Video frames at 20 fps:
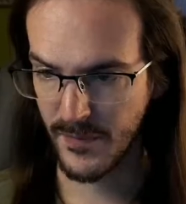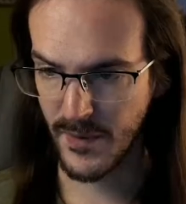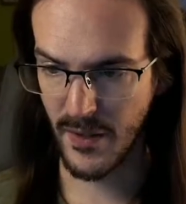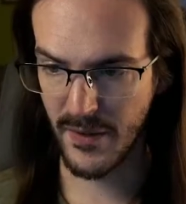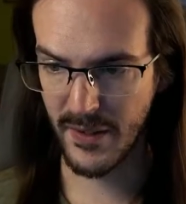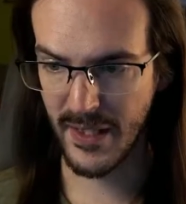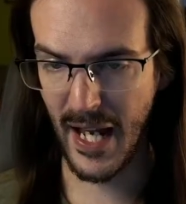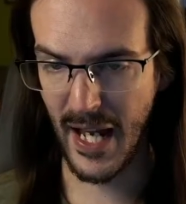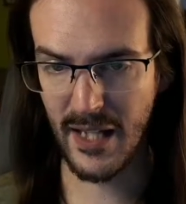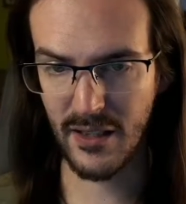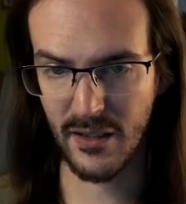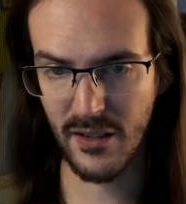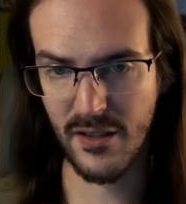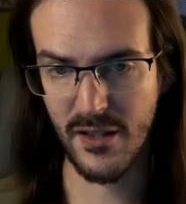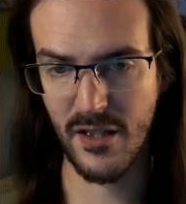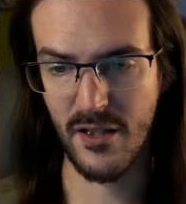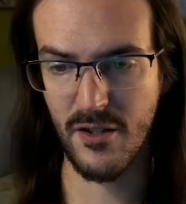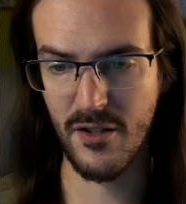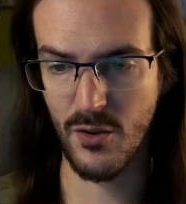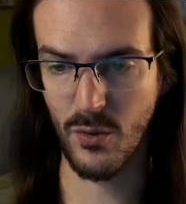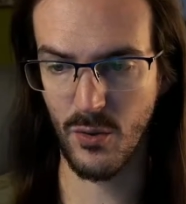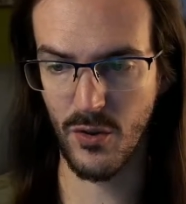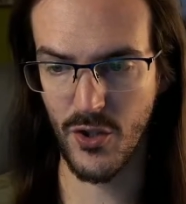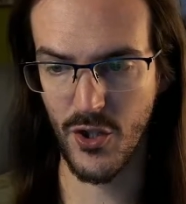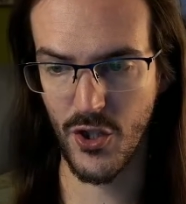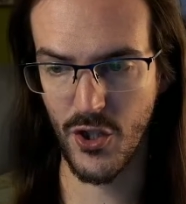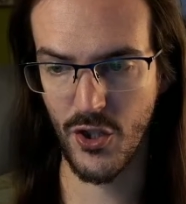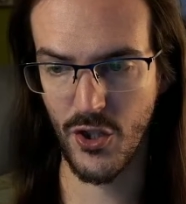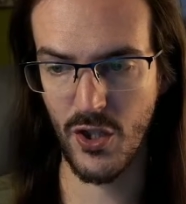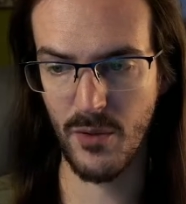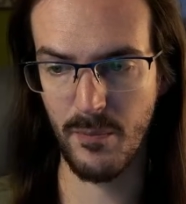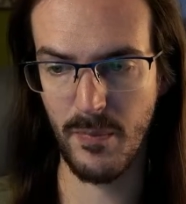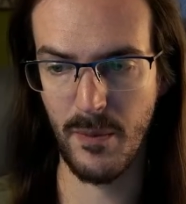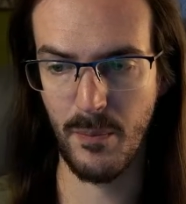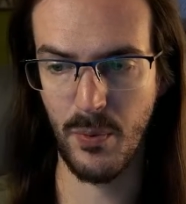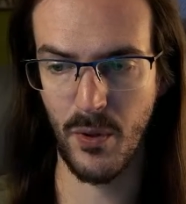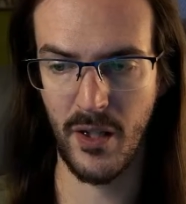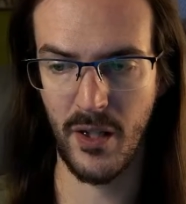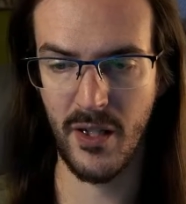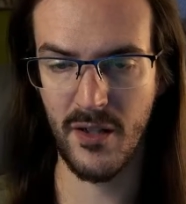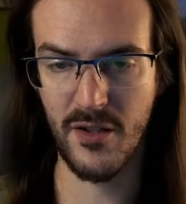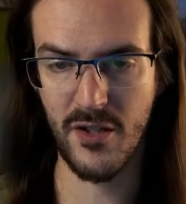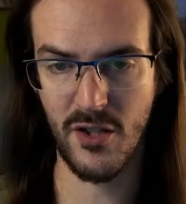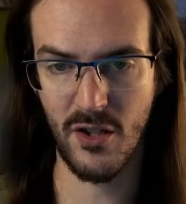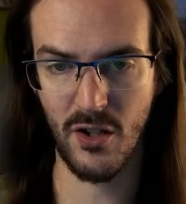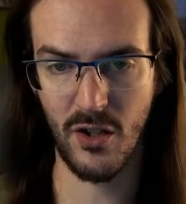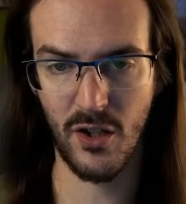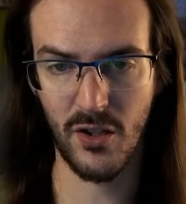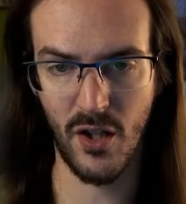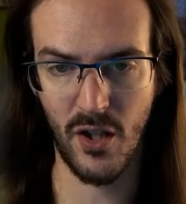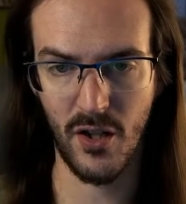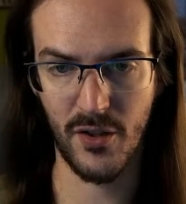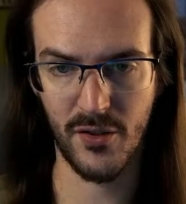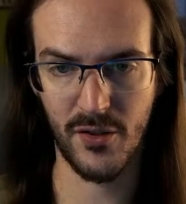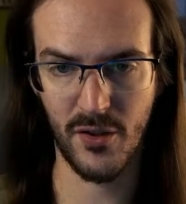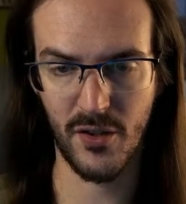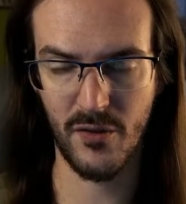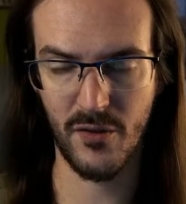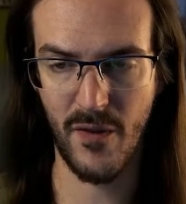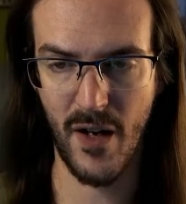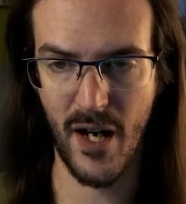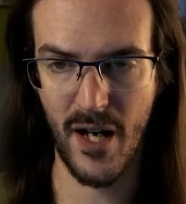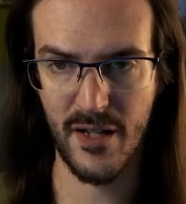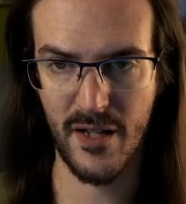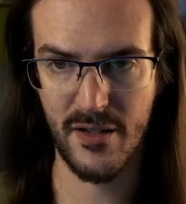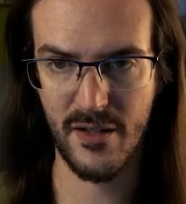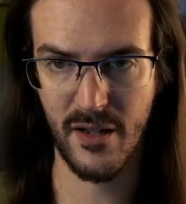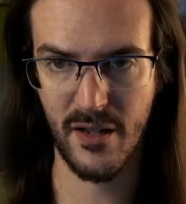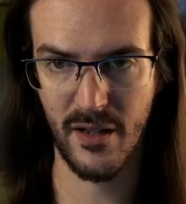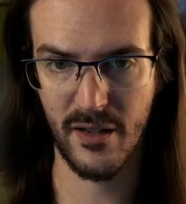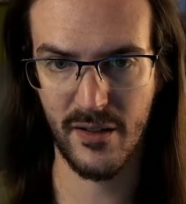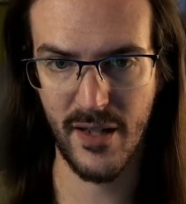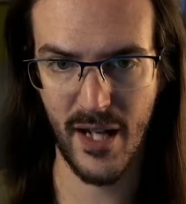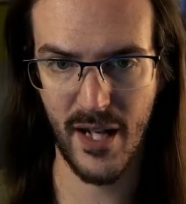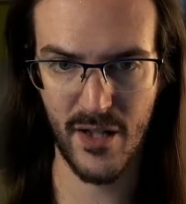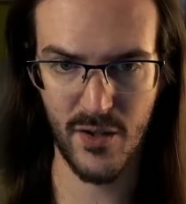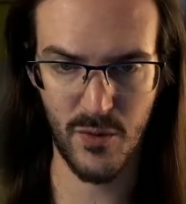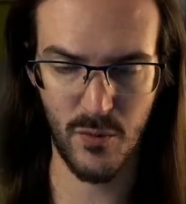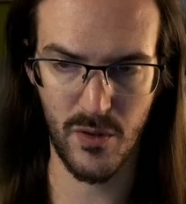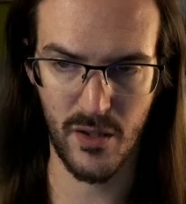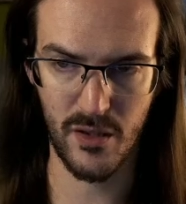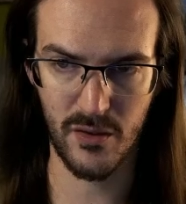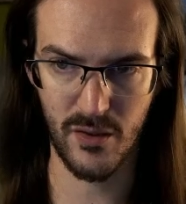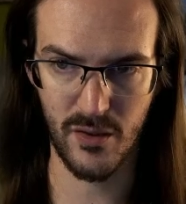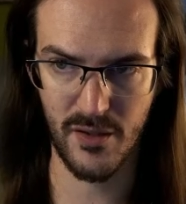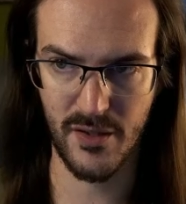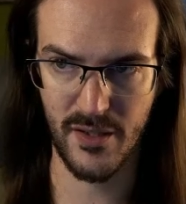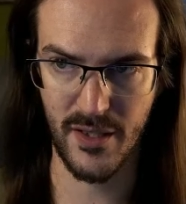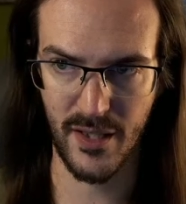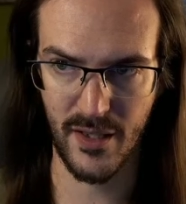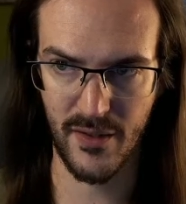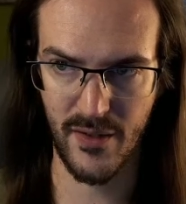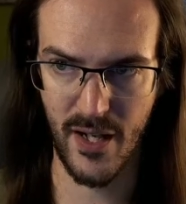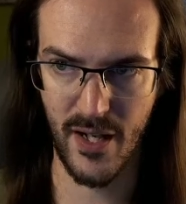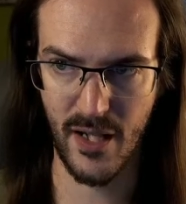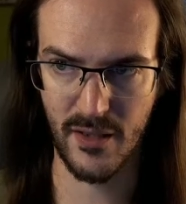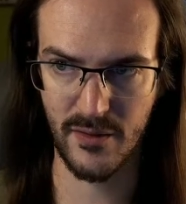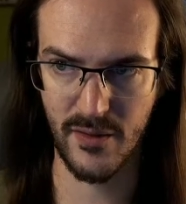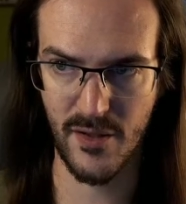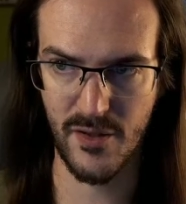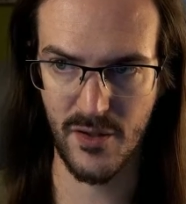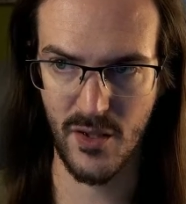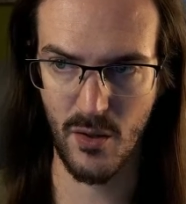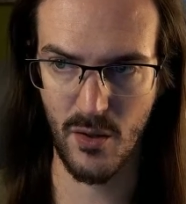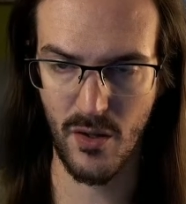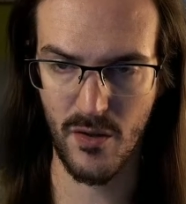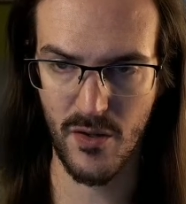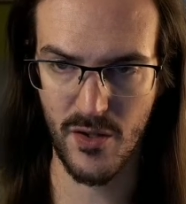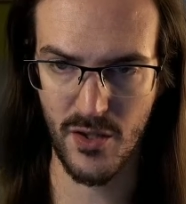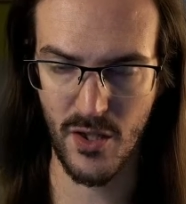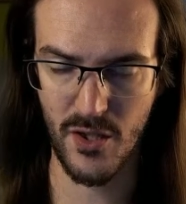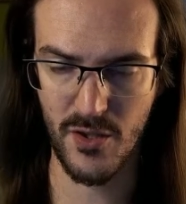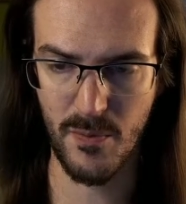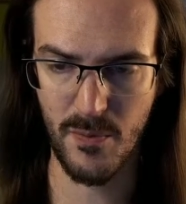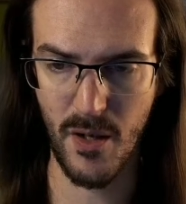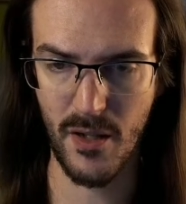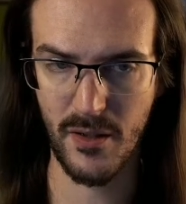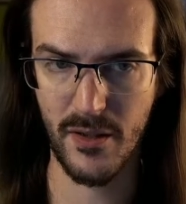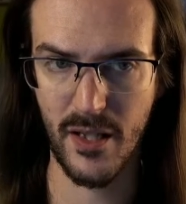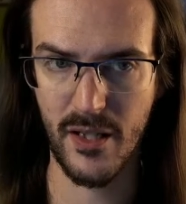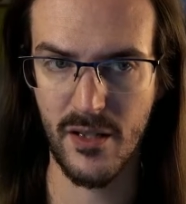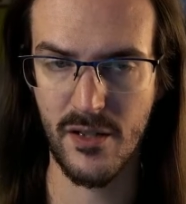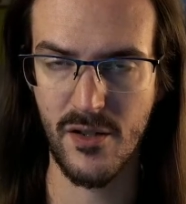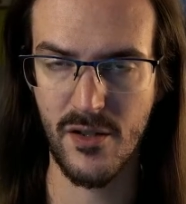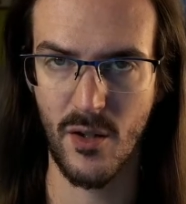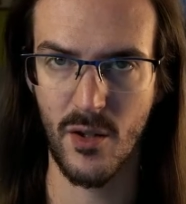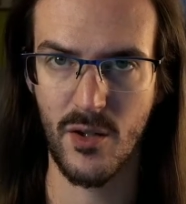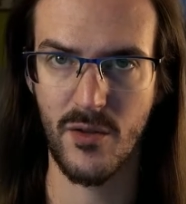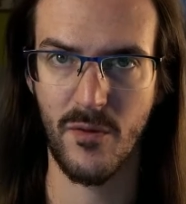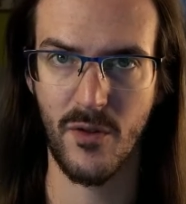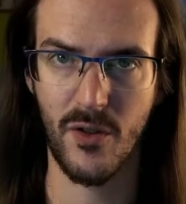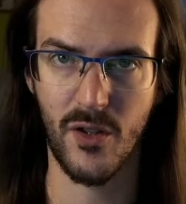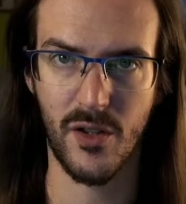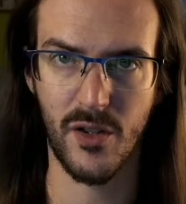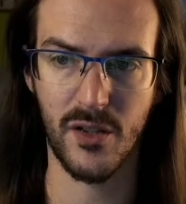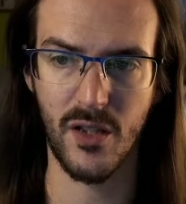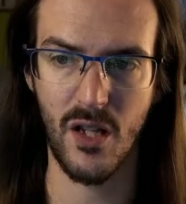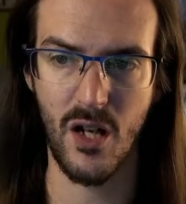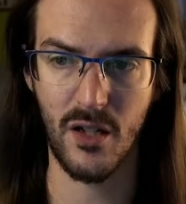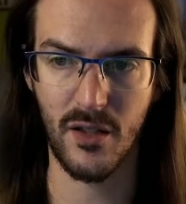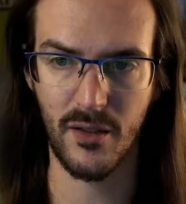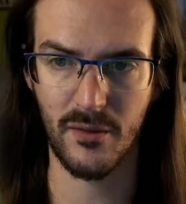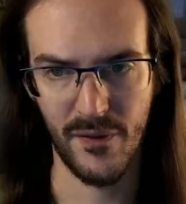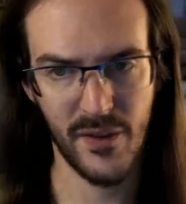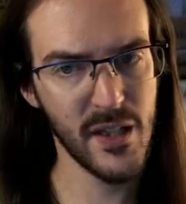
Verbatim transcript: Now the Galaxy Store should be pre-installed on your device and that is what it looks like there. Let's go to the search button and search for GoodLock.